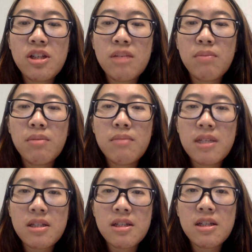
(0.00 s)

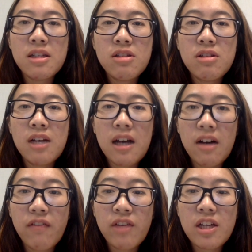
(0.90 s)
implemented into the
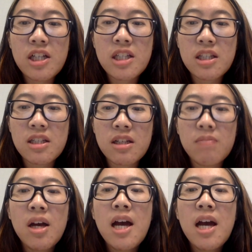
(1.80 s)
healthcare system